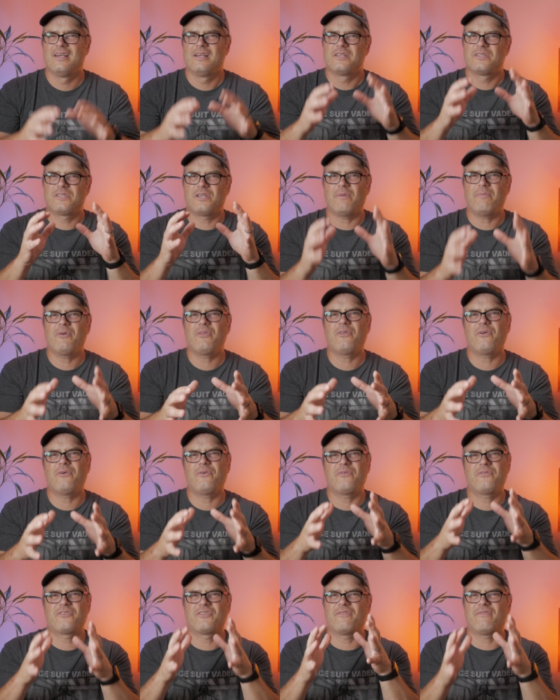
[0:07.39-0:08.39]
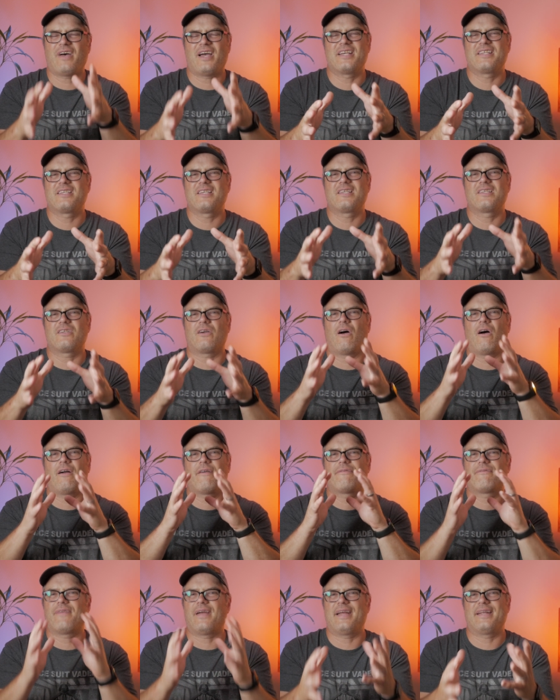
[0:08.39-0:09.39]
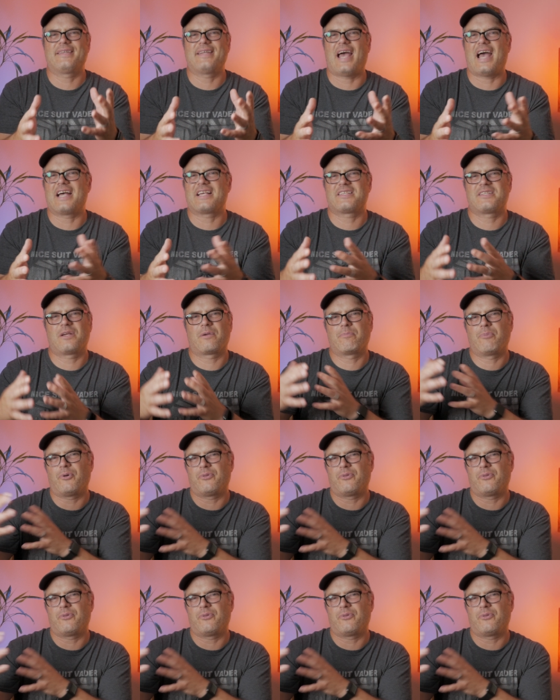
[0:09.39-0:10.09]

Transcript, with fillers: Some of those devices are fantastic,